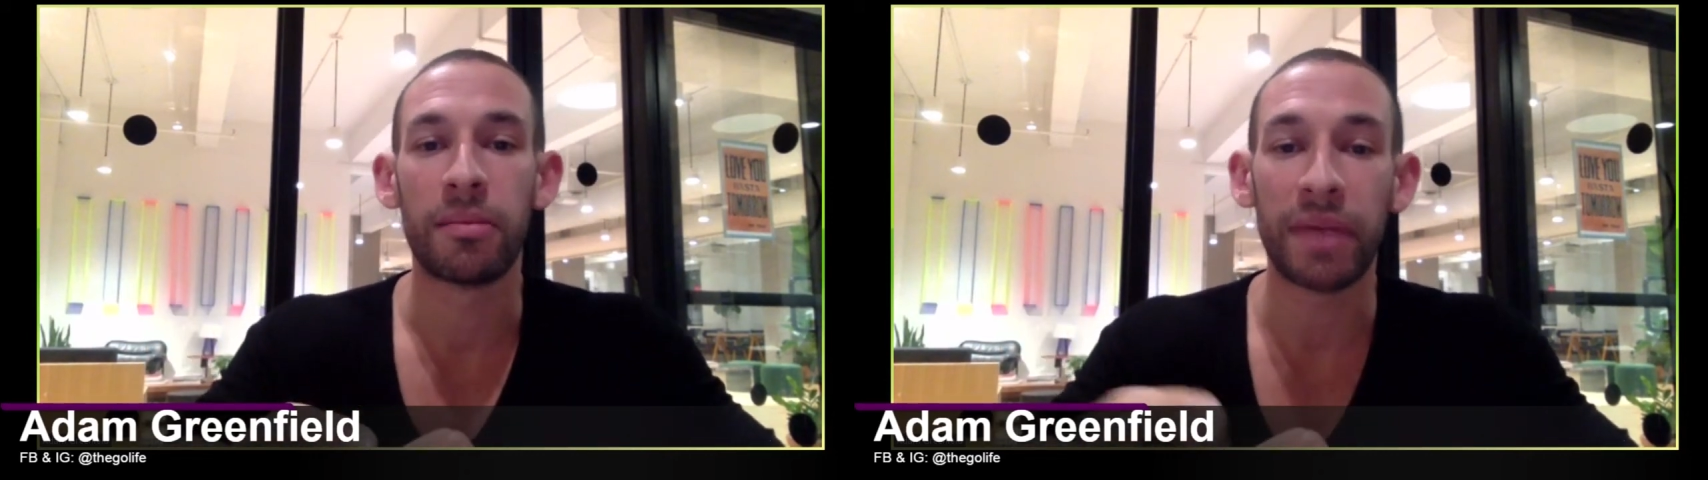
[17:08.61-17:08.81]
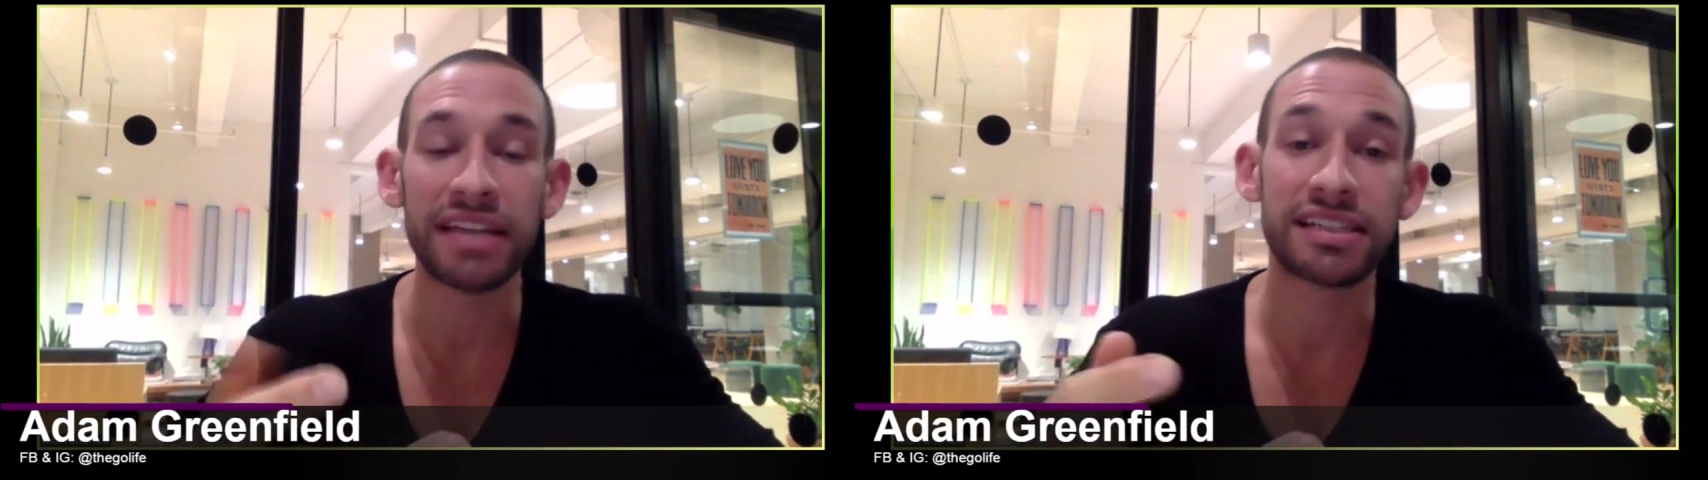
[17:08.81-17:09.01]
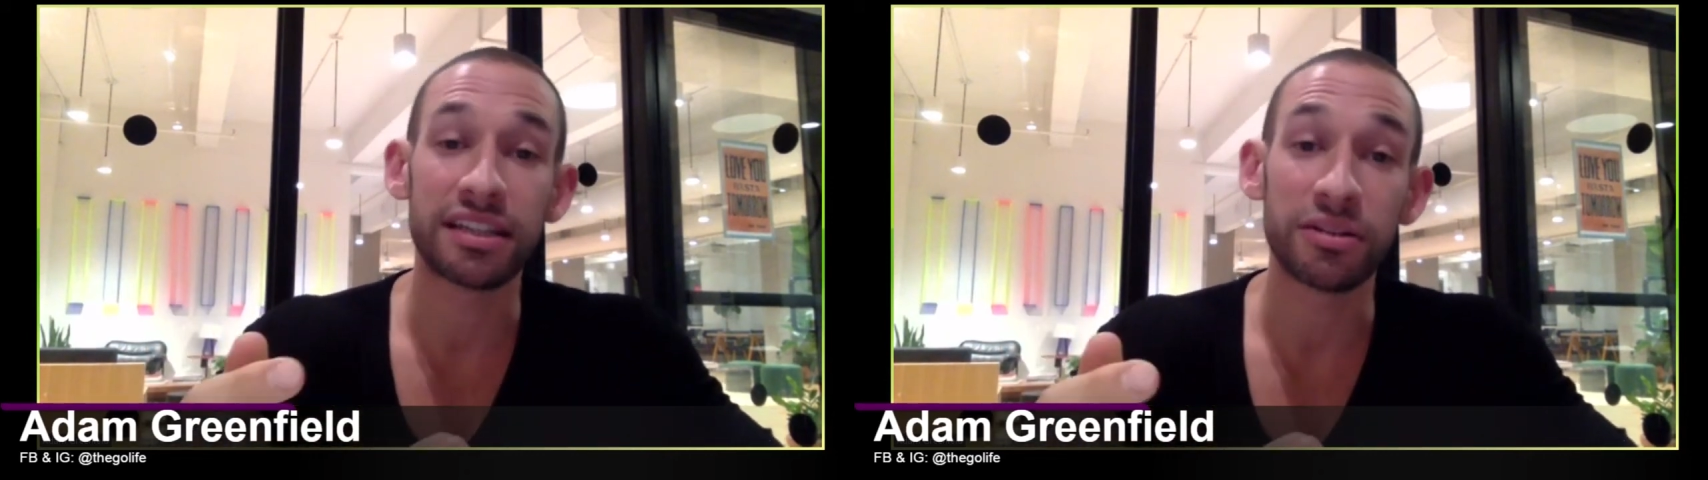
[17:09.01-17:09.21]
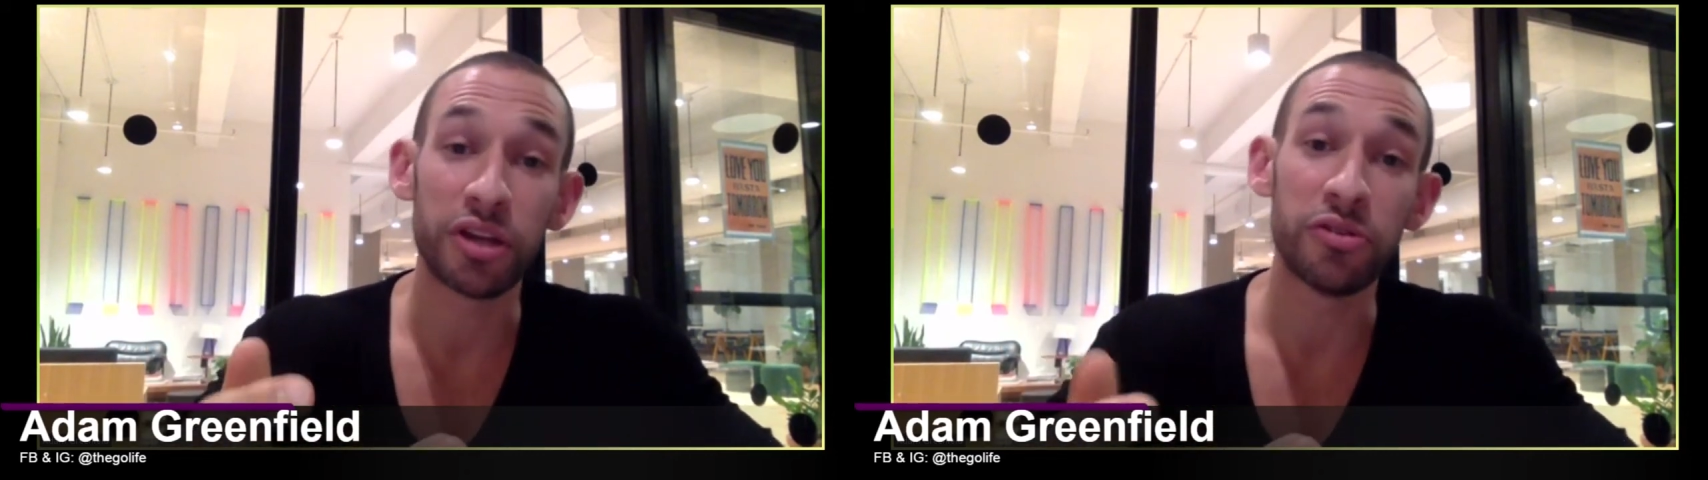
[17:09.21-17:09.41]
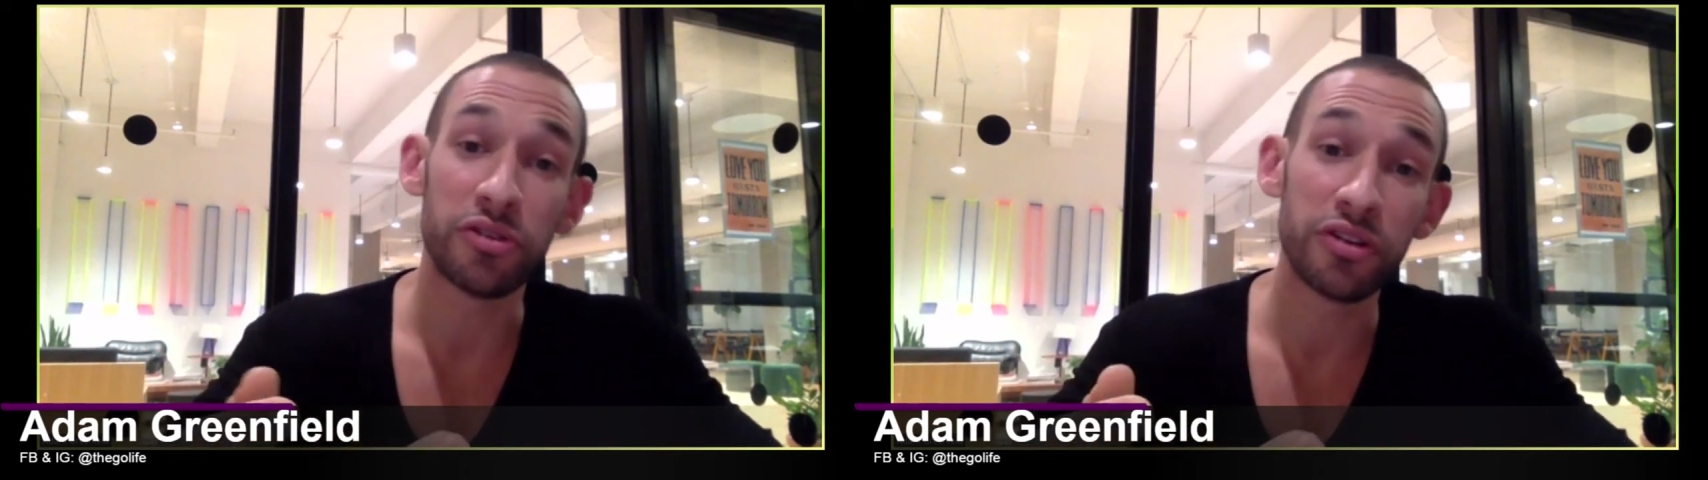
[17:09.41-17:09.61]
Basically,
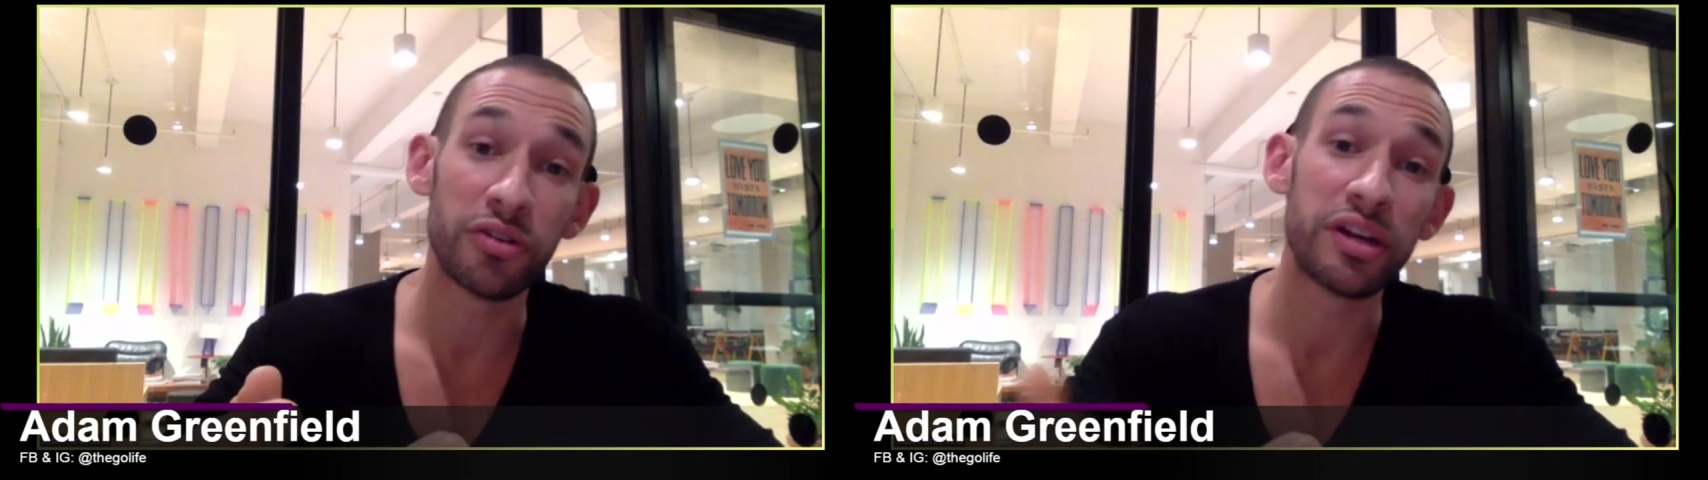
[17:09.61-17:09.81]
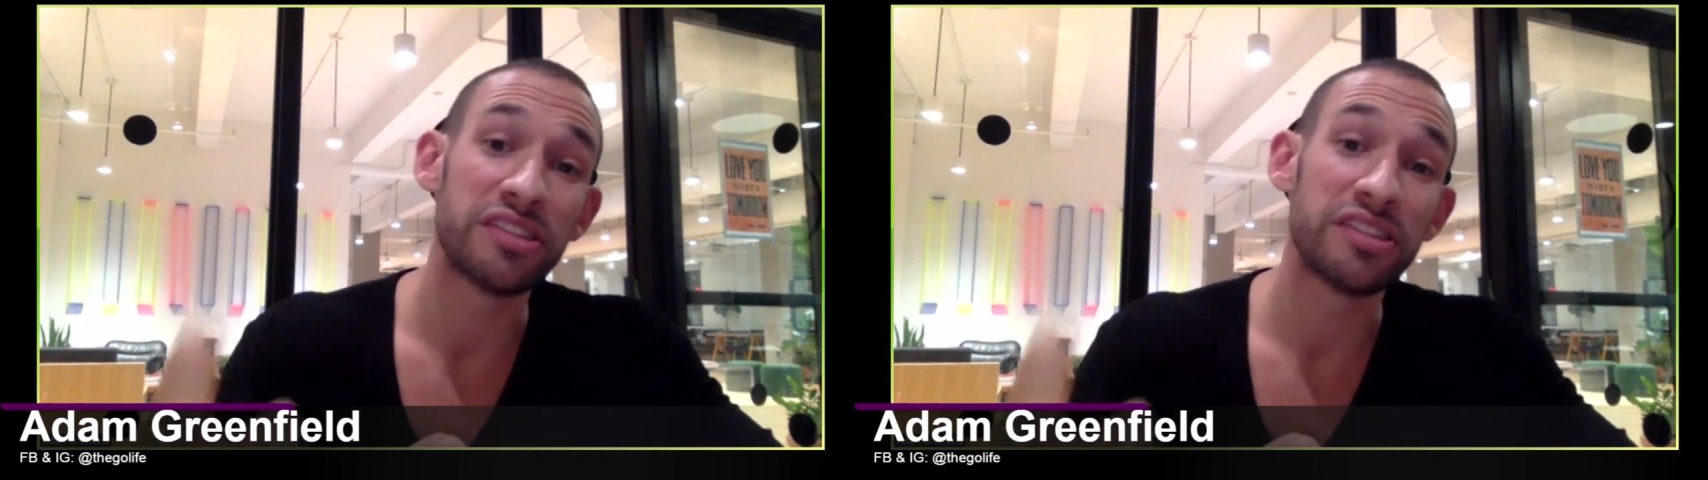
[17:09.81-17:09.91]
what you do